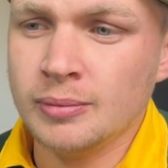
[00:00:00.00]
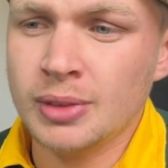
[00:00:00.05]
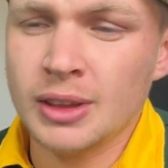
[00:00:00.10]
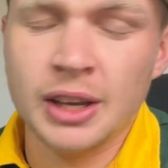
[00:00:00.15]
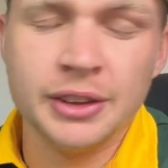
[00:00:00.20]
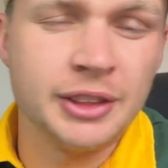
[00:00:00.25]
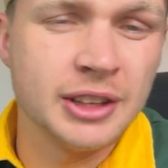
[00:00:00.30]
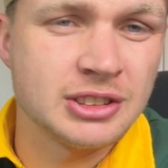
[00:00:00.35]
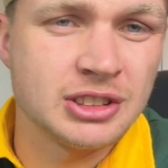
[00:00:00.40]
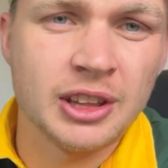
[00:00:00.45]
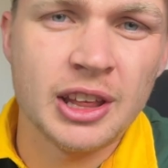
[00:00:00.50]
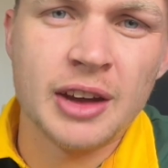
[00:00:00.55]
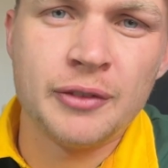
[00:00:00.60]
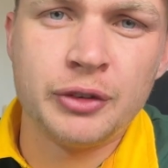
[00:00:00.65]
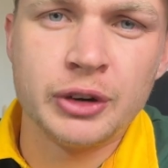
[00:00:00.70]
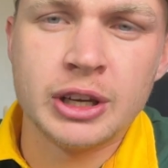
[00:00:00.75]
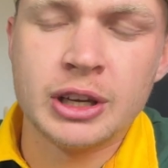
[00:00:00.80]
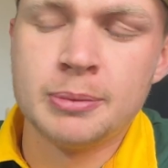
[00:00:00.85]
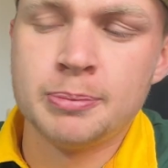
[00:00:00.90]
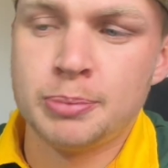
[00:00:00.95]
the South
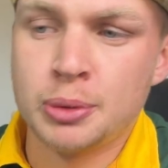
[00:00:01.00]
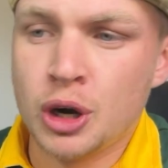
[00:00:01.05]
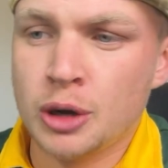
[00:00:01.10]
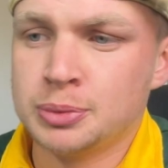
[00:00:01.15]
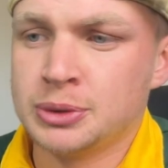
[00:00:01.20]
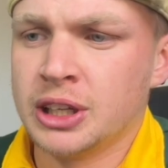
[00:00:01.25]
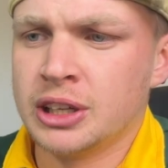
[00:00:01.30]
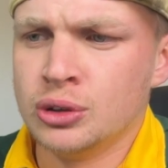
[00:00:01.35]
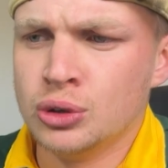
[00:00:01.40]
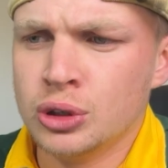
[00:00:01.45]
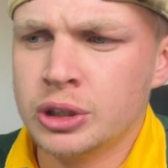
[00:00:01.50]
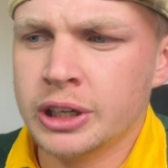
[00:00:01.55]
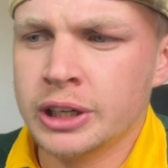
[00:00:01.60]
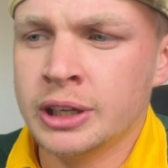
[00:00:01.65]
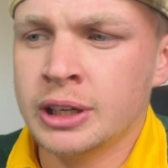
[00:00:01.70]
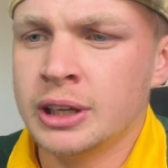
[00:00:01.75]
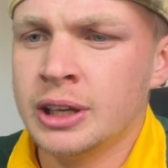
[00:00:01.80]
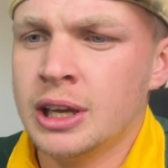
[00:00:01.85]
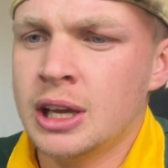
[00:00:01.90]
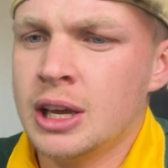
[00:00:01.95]
African props and
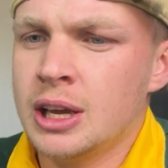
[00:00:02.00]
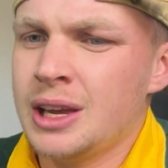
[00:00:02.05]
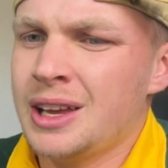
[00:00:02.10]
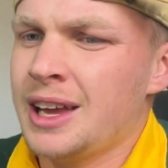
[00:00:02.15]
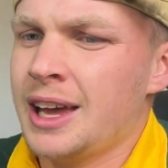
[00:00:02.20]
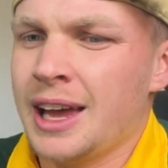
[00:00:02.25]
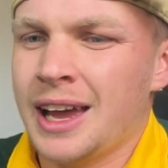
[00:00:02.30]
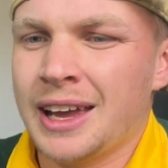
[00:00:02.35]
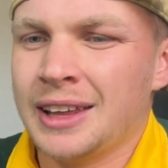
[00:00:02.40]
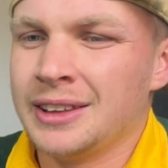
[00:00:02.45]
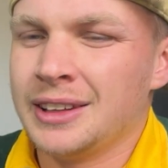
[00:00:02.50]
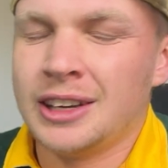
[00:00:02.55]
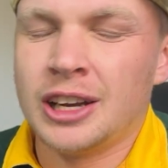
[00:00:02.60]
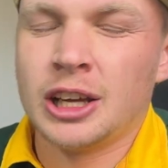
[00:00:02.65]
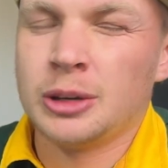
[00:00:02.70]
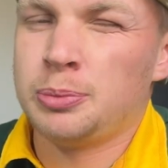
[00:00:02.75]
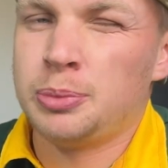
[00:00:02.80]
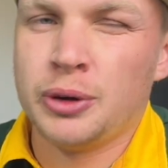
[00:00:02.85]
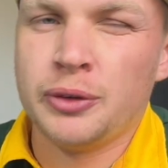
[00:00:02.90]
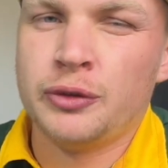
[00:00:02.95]
hooker And then
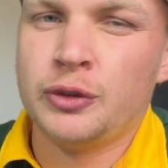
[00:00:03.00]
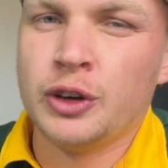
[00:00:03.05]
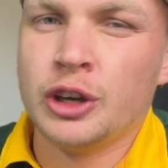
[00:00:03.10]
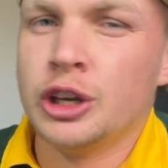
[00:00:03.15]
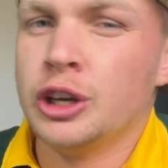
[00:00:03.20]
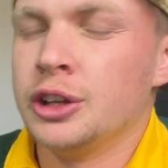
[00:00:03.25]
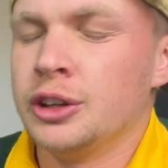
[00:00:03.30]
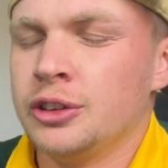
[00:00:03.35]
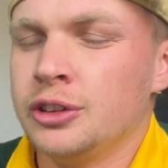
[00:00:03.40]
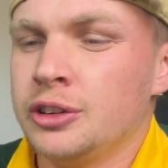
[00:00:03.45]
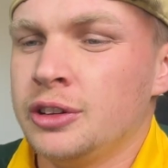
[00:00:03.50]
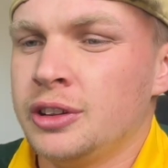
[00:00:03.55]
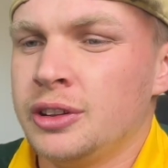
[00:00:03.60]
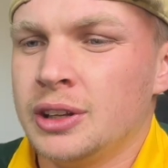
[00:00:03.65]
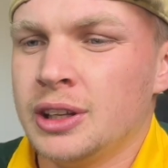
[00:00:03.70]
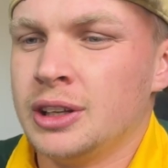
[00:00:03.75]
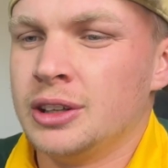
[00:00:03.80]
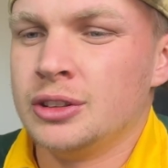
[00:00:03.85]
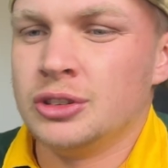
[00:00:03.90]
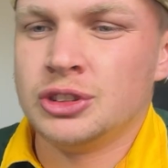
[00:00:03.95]
I'd prefer
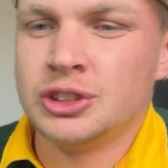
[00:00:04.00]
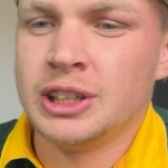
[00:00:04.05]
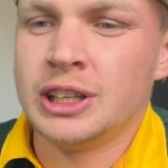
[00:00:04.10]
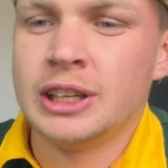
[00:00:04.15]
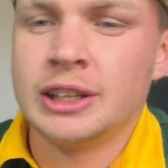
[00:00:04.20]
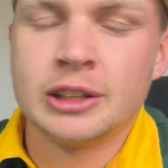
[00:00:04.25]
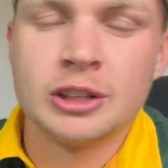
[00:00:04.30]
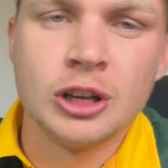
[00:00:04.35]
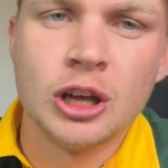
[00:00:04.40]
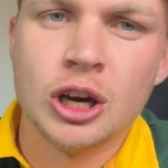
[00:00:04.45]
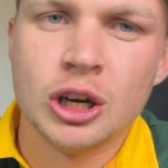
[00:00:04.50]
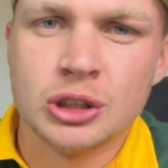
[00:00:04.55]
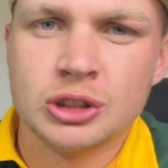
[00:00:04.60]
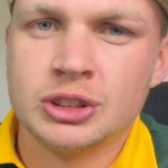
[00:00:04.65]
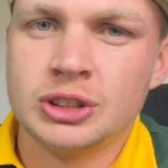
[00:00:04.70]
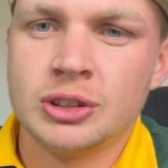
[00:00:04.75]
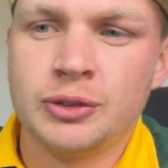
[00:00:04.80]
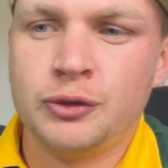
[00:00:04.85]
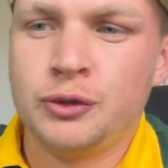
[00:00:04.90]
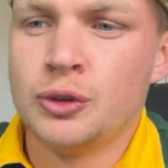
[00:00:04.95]
the New Zealand
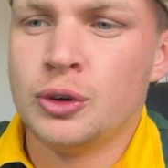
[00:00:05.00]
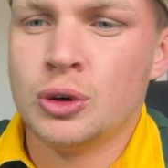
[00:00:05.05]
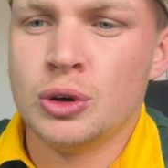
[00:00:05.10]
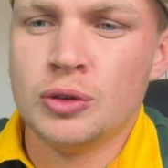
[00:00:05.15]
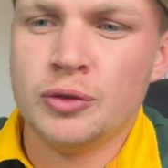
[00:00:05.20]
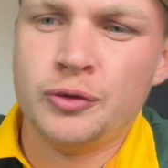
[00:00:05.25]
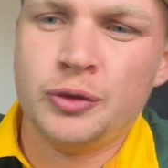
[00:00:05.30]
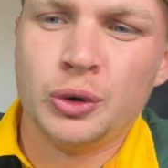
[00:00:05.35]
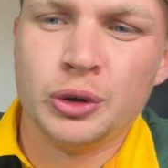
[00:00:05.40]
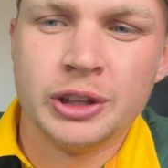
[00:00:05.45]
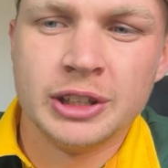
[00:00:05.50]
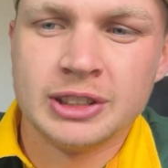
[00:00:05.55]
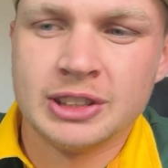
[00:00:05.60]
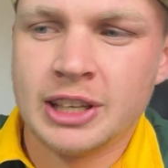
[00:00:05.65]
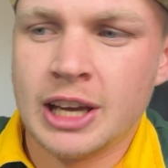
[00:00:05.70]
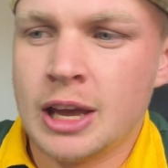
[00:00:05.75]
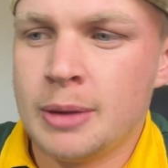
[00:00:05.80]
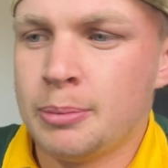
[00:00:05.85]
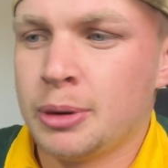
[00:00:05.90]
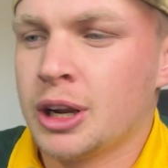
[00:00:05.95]
locks for this
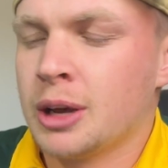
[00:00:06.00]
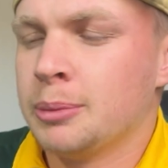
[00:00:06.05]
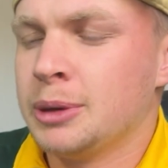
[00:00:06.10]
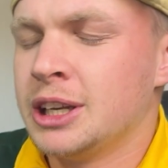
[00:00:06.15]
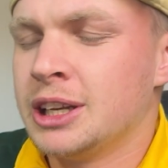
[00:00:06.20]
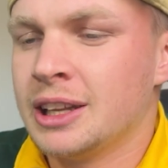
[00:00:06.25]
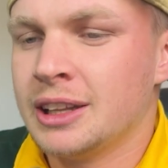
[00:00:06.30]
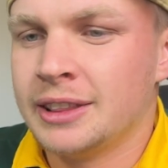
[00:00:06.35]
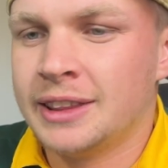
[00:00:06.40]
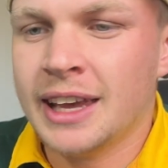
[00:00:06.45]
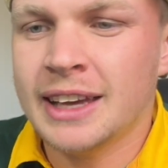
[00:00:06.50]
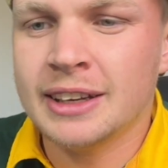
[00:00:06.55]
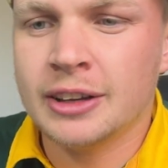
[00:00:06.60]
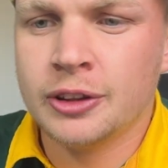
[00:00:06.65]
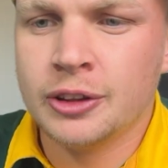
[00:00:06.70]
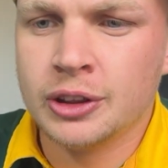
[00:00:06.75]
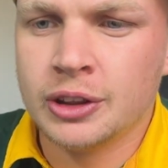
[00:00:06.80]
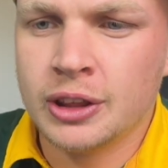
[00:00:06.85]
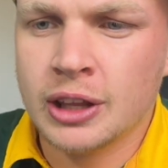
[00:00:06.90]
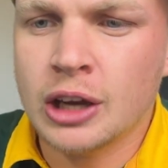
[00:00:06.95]
game. But I mean, that
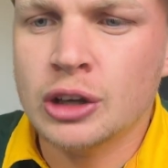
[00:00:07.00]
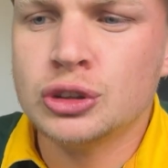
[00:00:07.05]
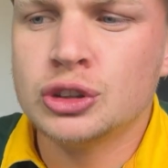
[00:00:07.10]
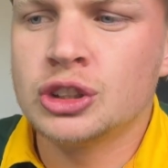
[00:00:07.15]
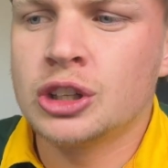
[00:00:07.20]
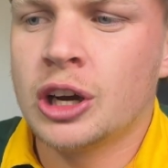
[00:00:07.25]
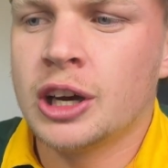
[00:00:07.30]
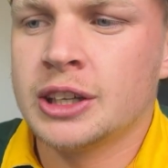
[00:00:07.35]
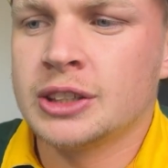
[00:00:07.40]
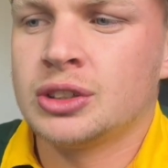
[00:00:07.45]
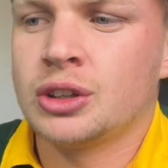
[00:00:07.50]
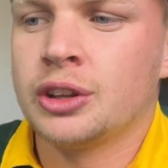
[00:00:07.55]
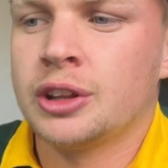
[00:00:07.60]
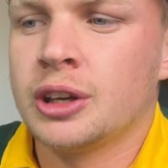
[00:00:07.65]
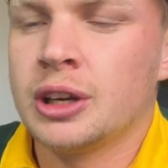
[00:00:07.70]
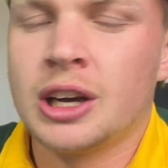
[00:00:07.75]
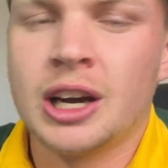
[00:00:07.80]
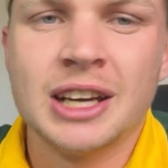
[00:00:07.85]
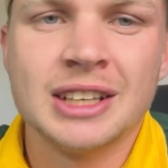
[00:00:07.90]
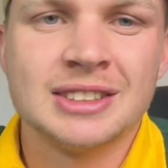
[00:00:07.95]
those guys are the
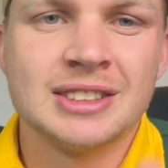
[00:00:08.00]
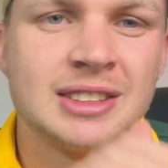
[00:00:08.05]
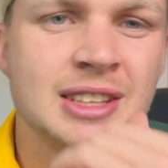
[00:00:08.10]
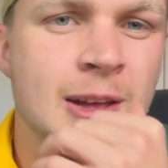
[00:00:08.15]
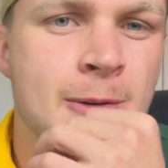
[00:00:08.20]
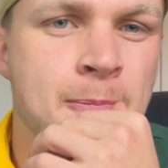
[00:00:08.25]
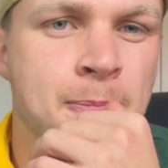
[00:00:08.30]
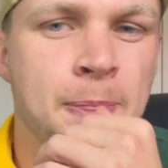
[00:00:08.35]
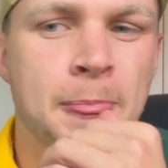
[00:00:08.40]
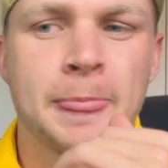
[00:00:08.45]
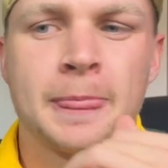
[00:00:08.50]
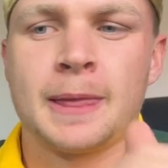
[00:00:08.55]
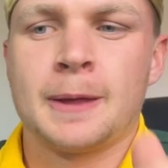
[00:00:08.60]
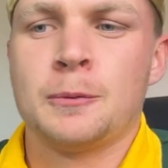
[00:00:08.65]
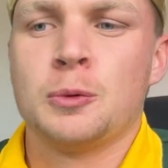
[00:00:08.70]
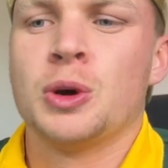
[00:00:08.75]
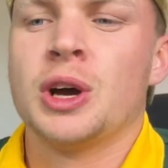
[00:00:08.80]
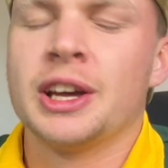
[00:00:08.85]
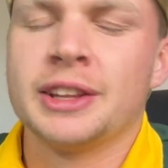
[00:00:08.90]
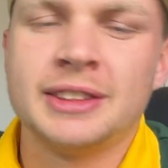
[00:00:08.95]
guys
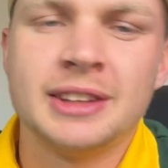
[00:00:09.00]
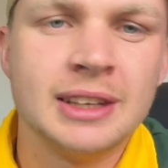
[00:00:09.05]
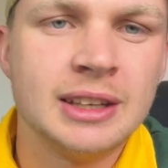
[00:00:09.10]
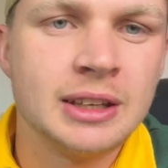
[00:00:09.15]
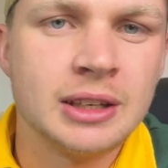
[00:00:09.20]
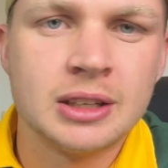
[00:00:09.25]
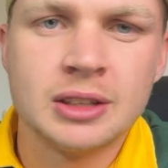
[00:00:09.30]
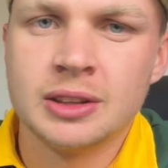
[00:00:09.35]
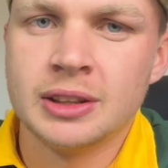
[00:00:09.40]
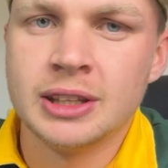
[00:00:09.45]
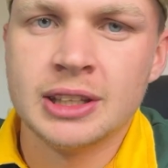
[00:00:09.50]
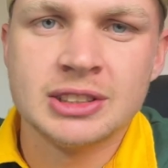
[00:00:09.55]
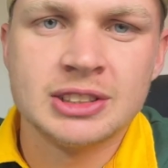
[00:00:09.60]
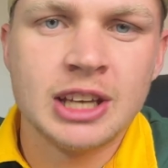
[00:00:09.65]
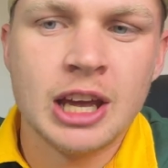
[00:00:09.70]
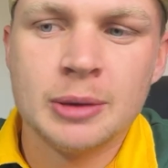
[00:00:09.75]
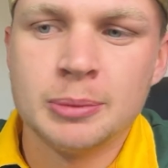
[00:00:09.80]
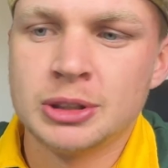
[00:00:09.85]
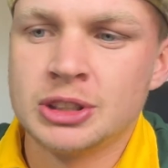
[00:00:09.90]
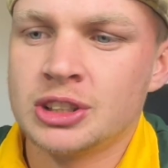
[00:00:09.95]
where I think this
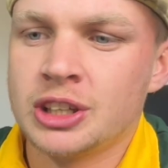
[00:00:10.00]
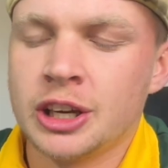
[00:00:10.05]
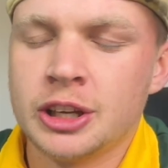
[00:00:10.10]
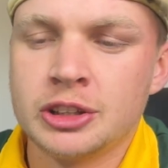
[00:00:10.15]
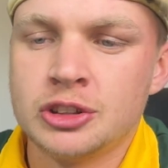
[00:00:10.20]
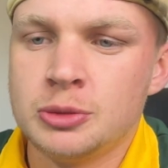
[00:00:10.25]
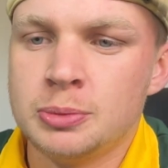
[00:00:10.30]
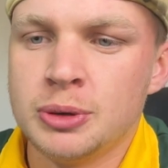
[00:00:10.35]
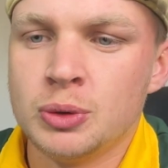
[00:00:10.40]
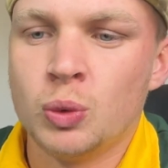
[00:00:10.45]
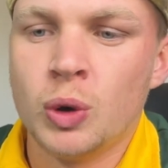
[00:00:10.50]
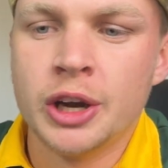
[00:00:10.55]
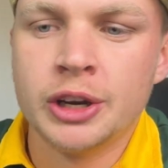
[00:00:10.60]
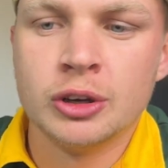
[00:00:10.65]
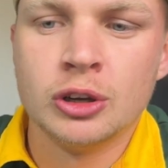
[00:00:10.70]
game is going to be won or